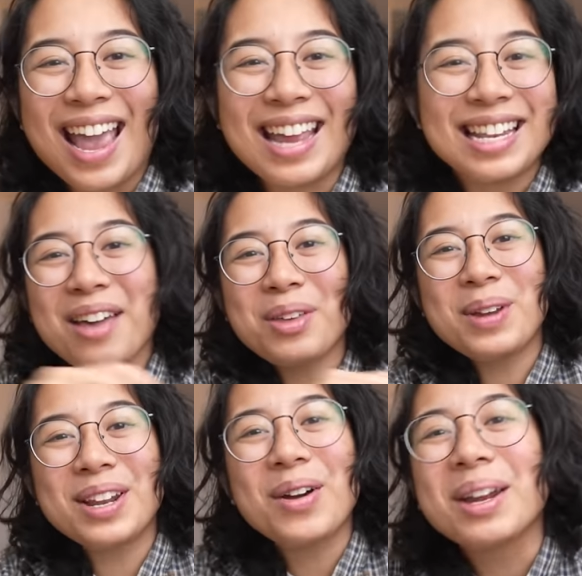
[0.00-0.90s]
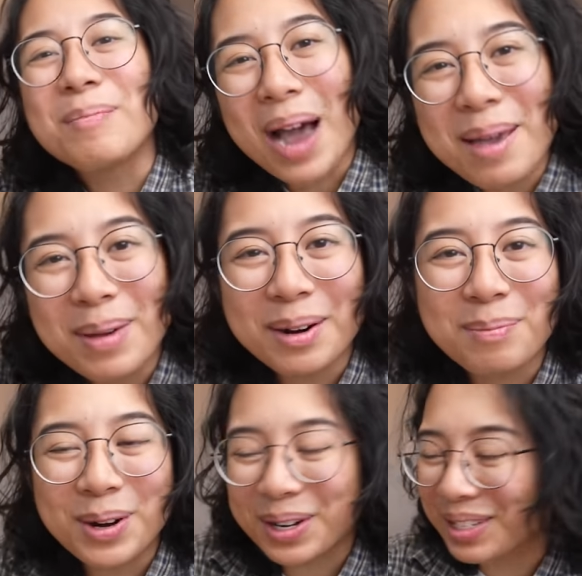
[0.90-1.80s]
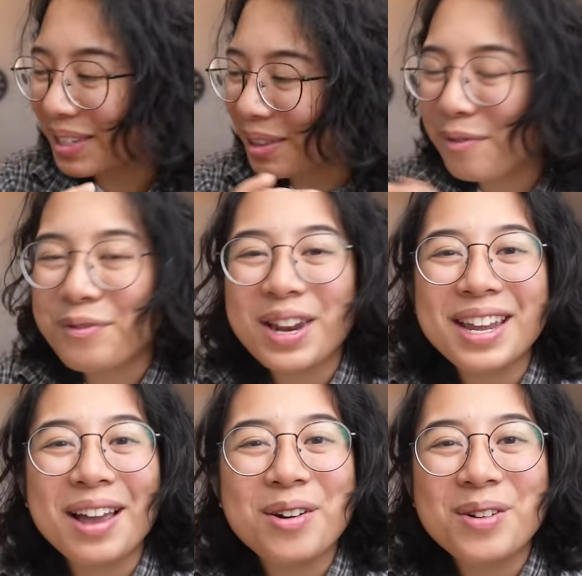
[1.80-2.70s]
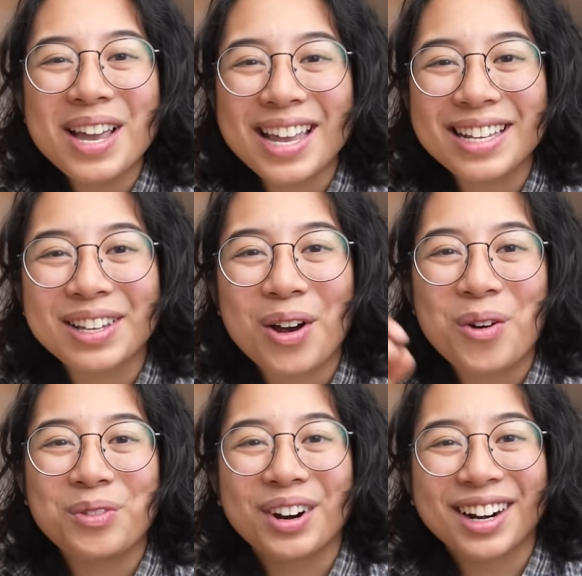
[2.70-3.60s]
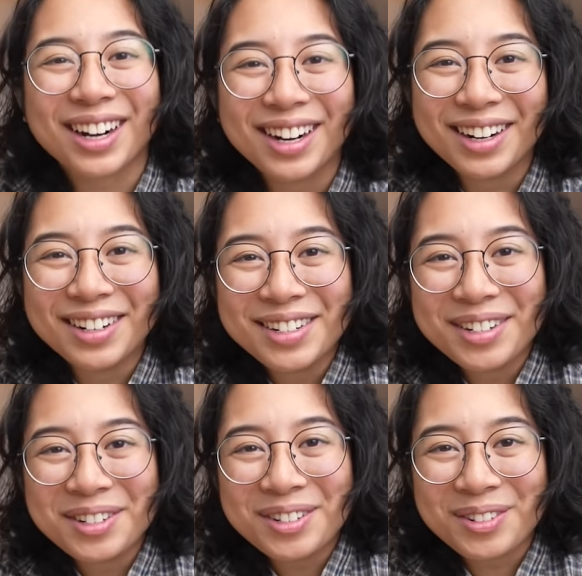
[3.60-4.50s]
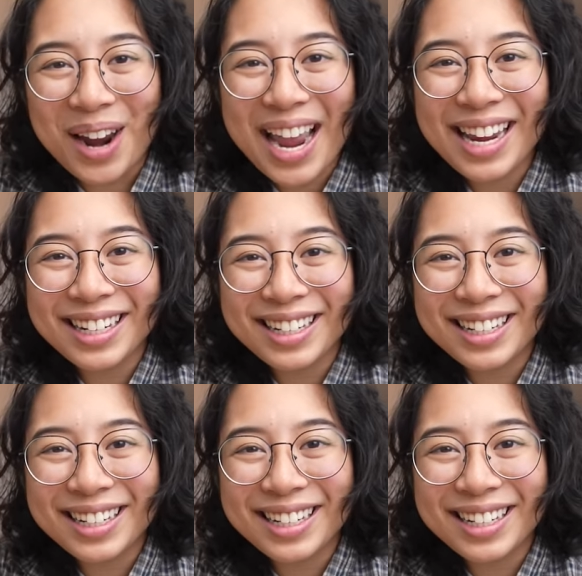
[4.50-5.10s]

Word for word: And now that we know how to buy better books, the video is over. Right?